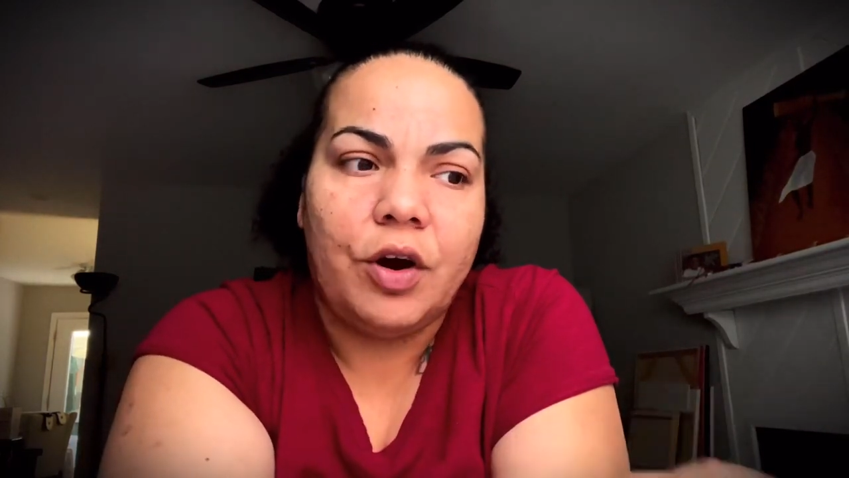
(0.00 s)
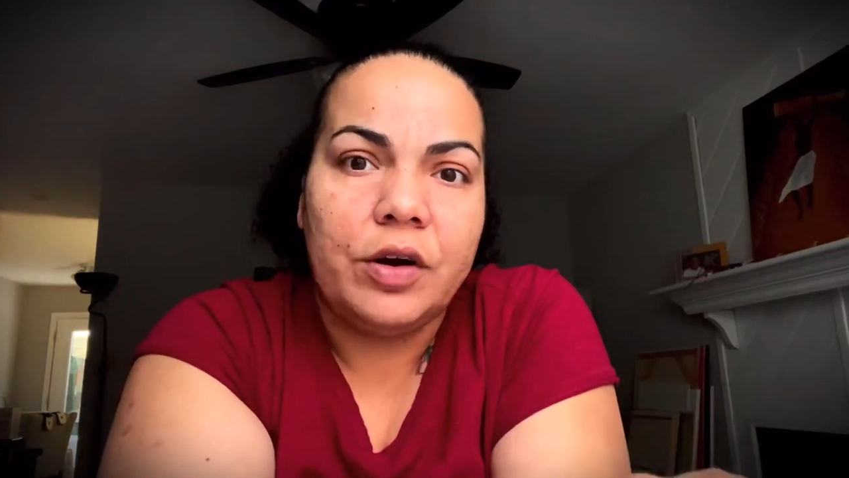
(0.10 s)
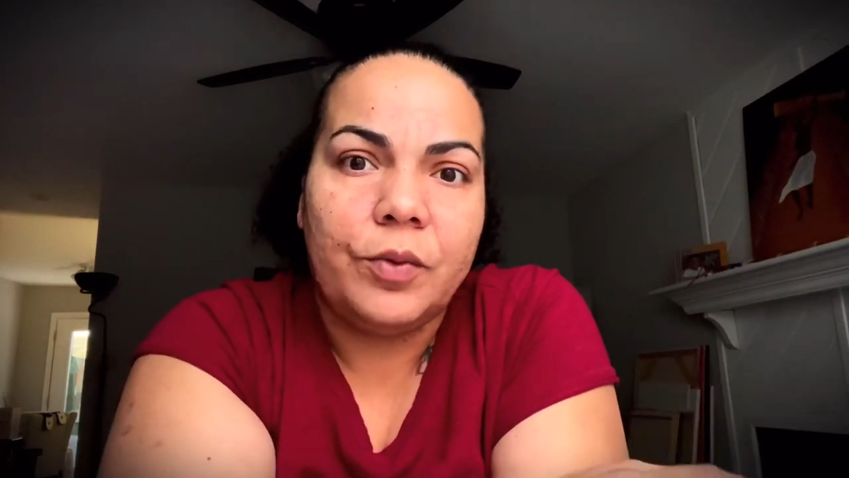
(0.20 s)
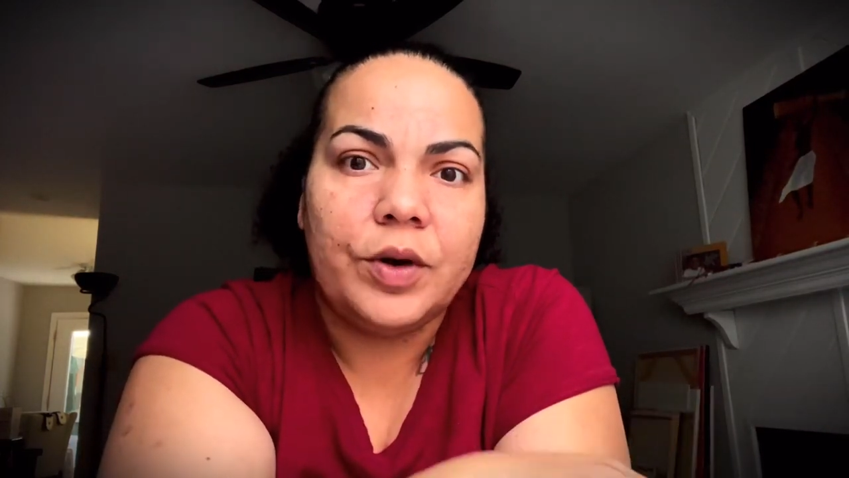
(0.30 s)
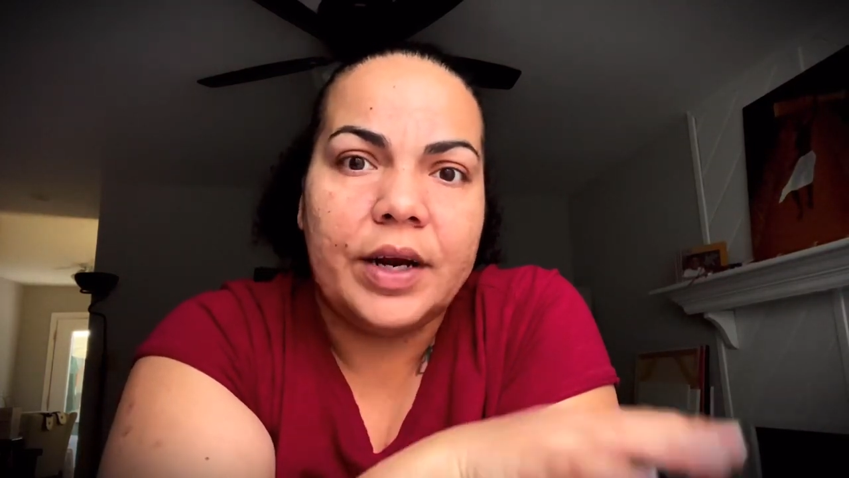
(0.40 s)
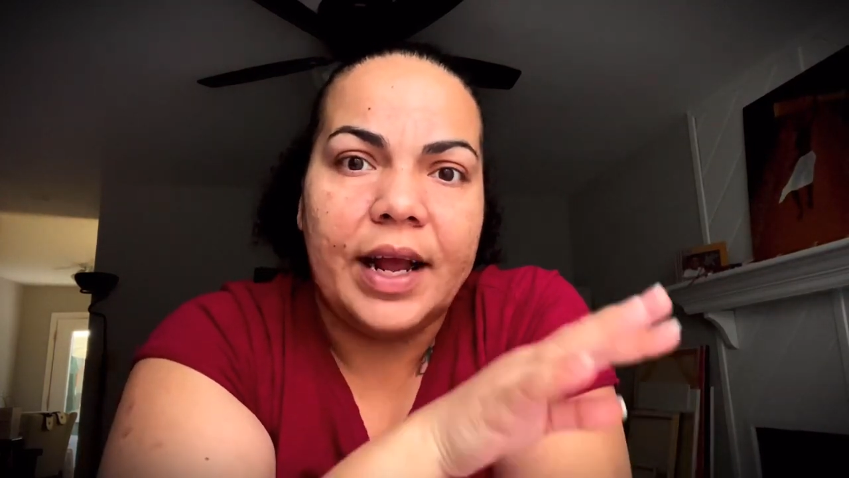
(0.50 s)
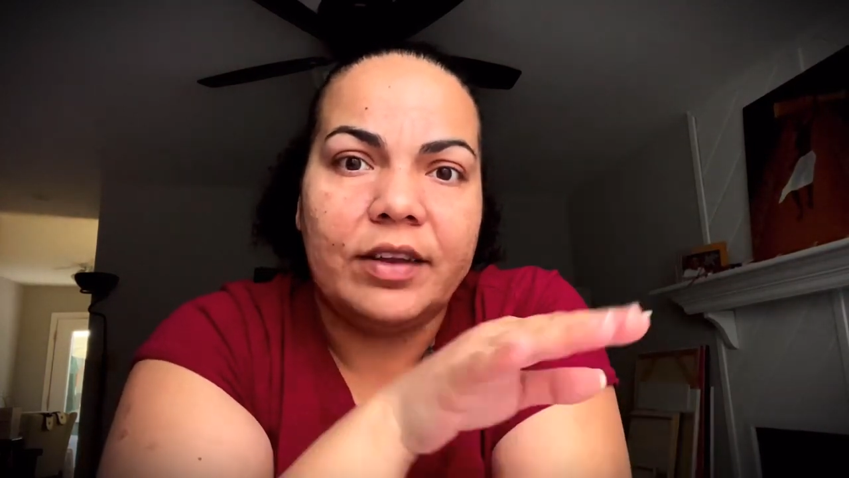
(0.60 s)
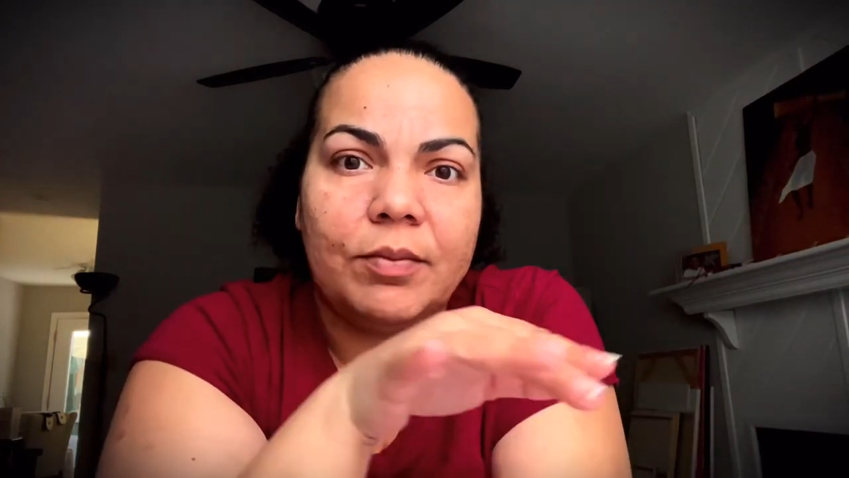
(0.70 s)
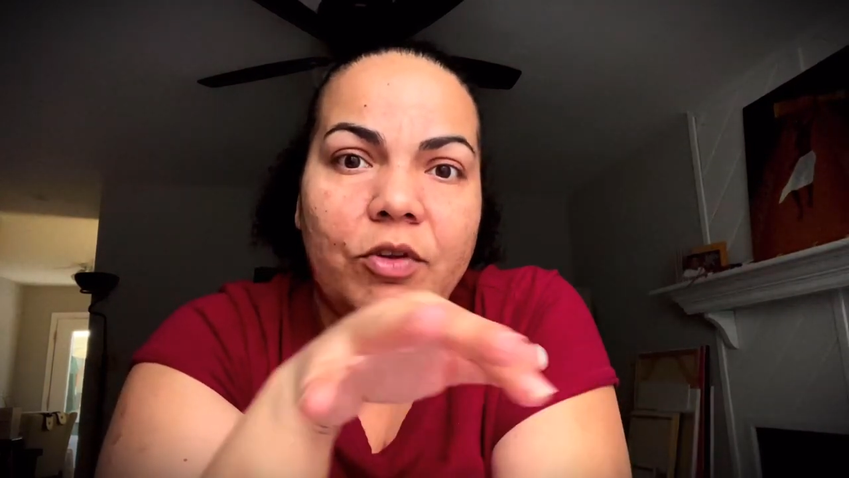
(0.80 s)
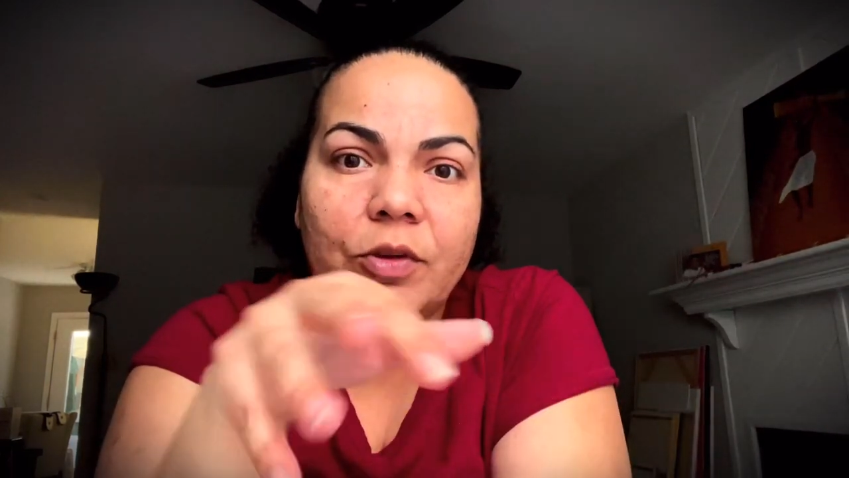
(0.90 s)
artwork
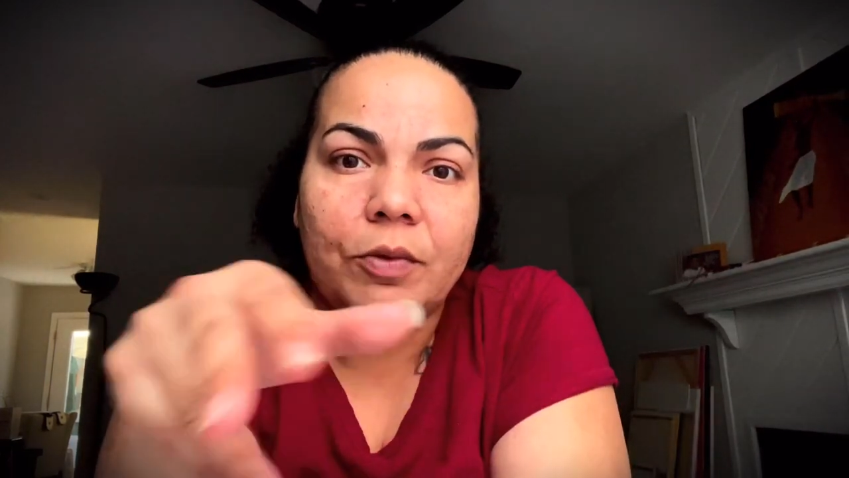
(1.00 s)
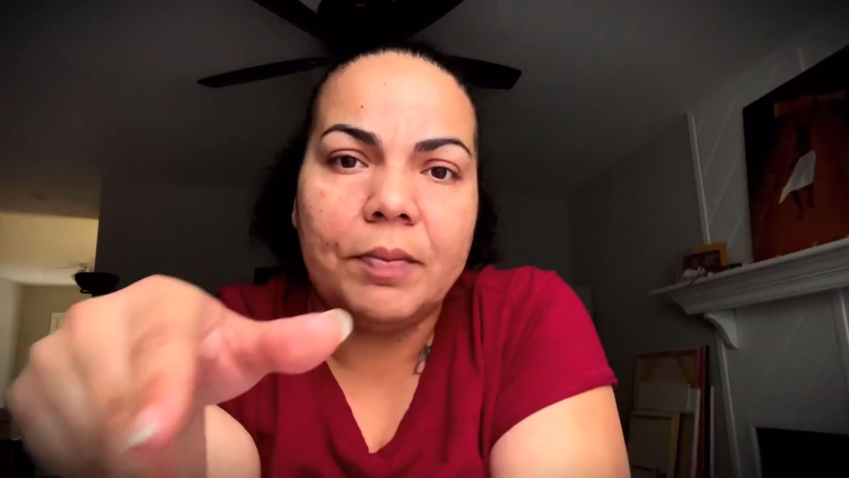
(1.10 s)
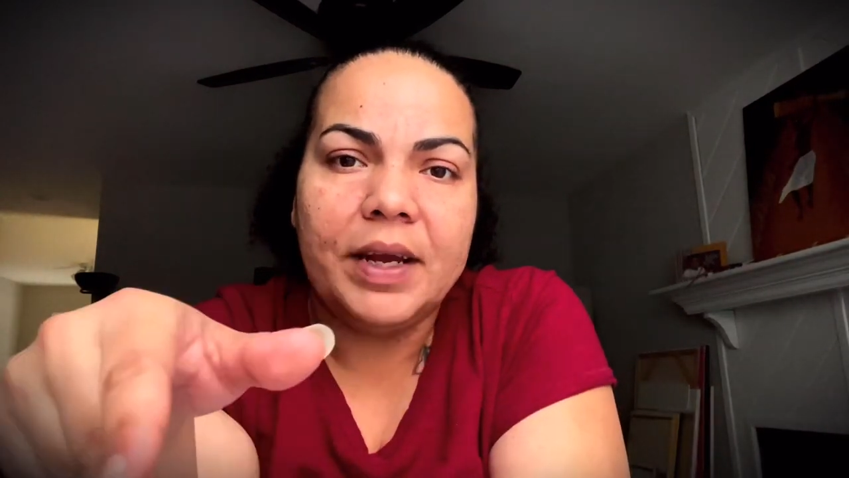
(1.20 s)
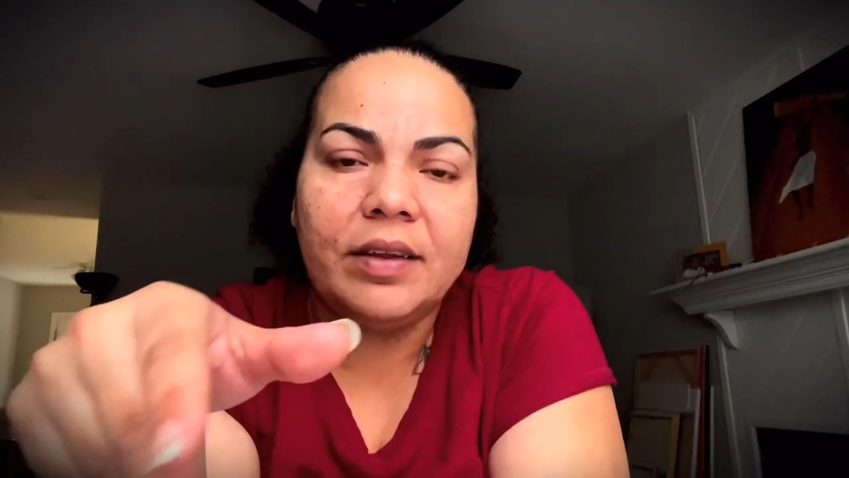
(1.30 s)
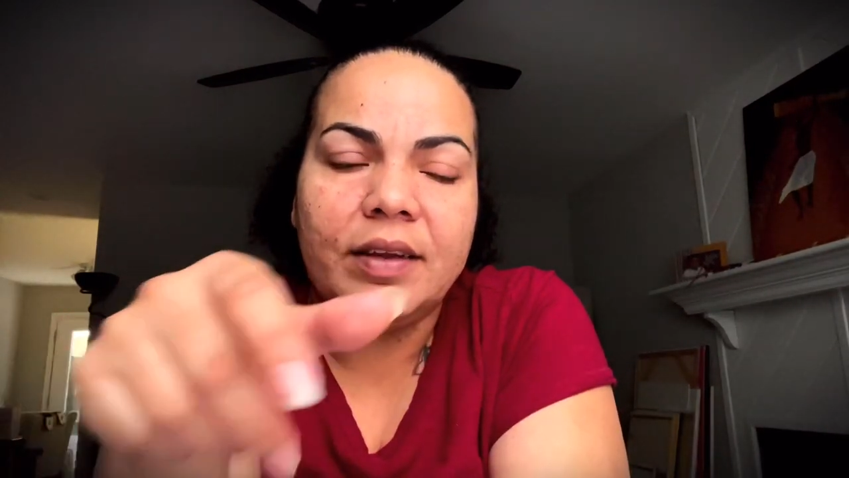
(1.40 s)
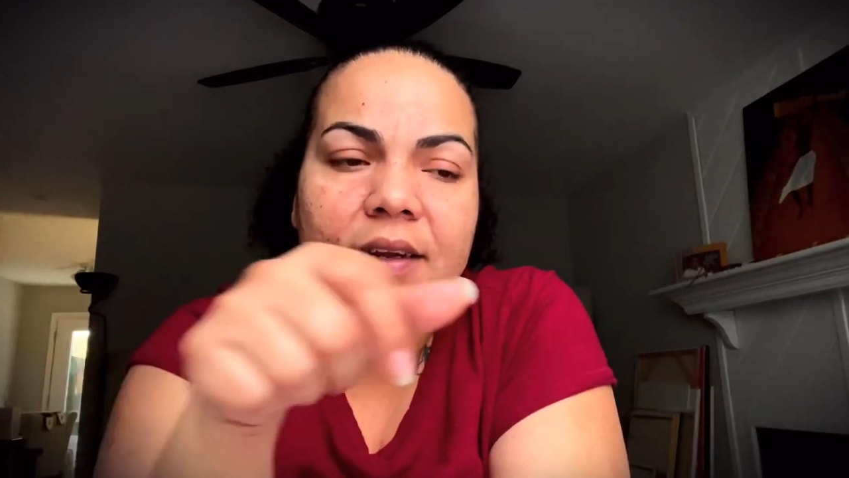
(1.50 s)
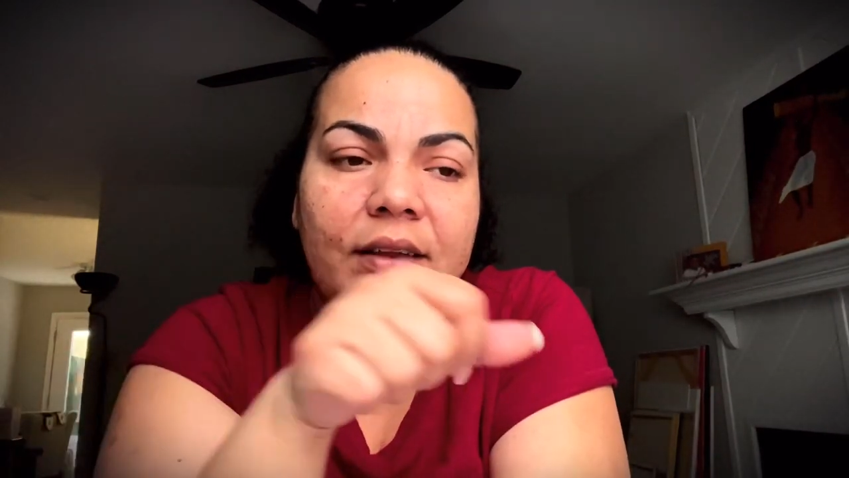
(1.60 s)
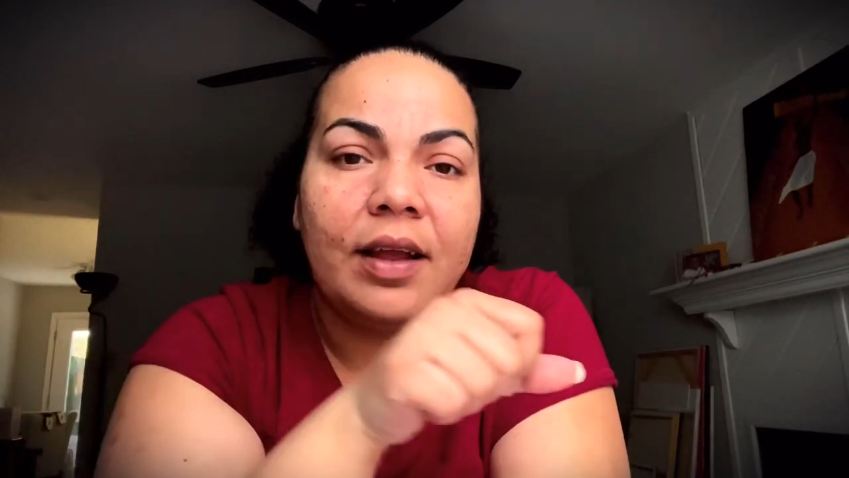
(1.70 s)
has multiple pieces,